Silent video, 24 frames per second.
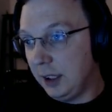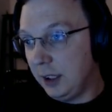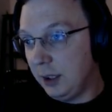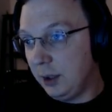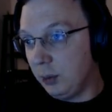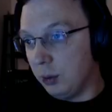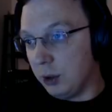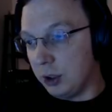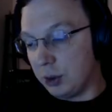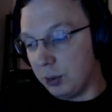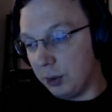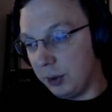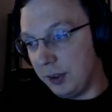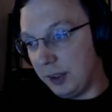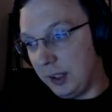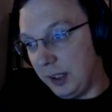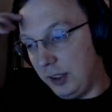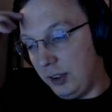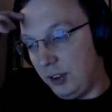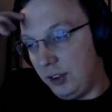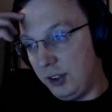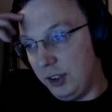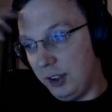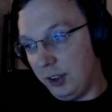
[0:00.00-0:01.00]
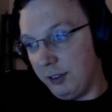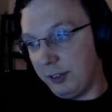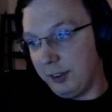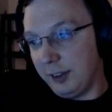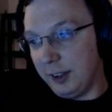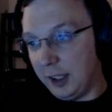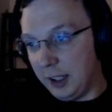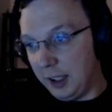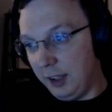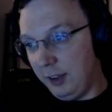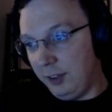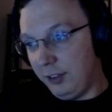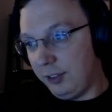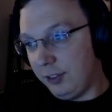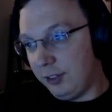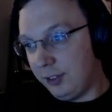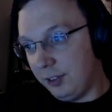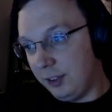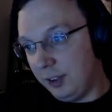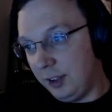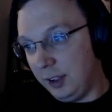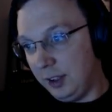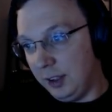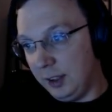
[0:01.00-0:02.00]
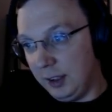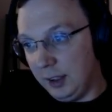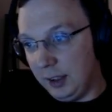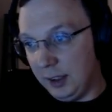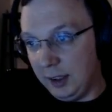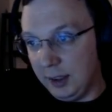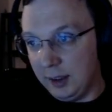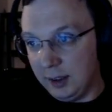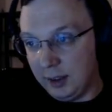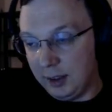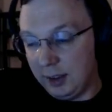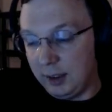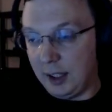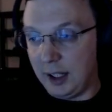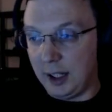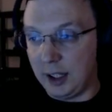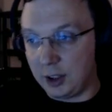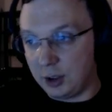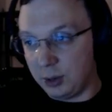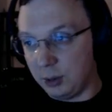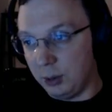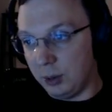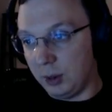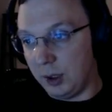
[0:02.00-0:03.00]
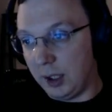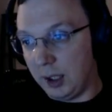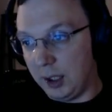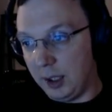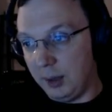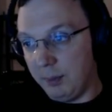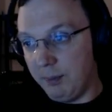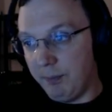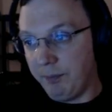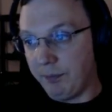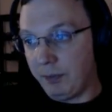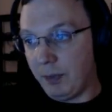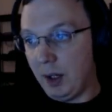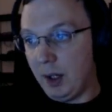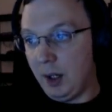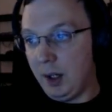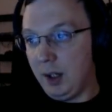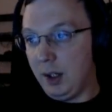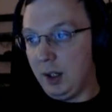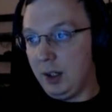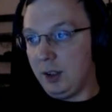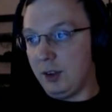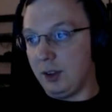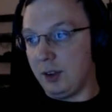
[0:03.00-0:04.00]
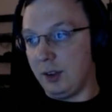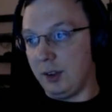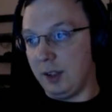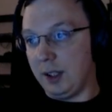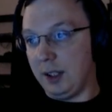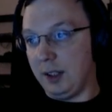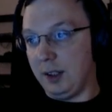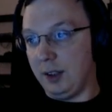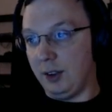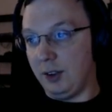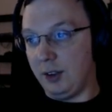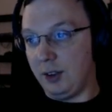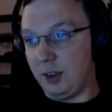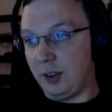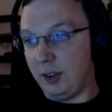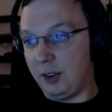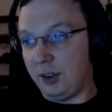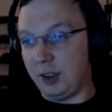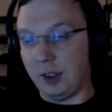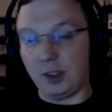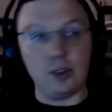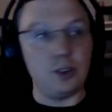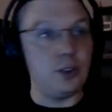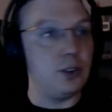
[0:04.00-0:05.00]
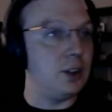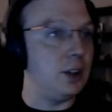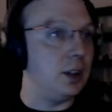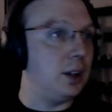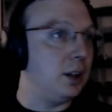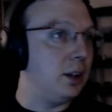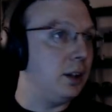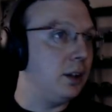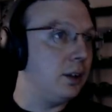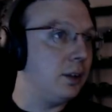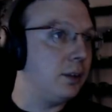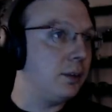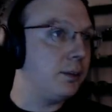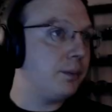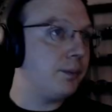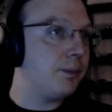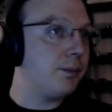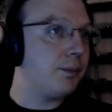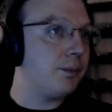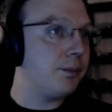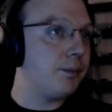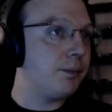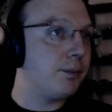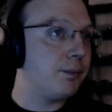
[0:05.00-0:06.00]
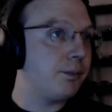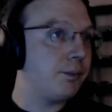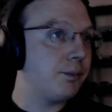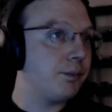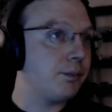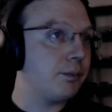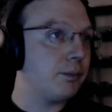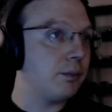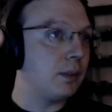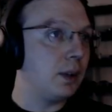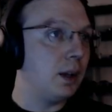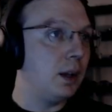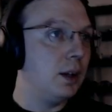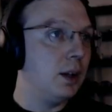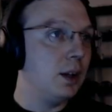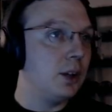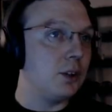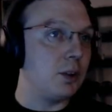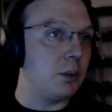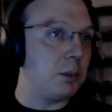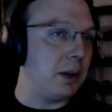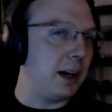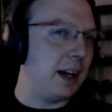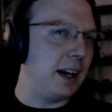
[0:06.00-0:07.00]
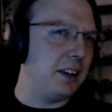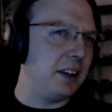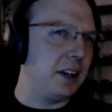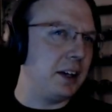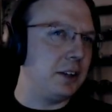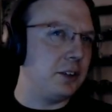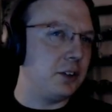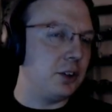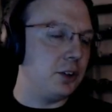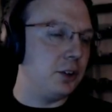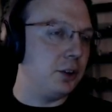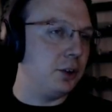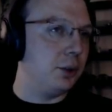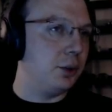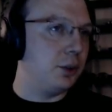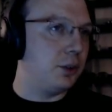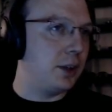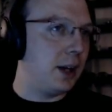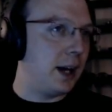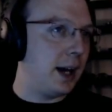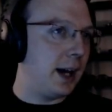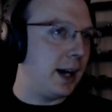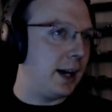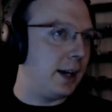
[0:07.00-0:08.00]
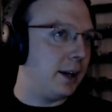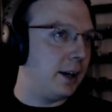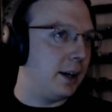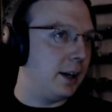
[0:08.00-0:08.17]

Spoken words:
which was a silver knife in the actual game. So that is 16. Something I'd like to do is add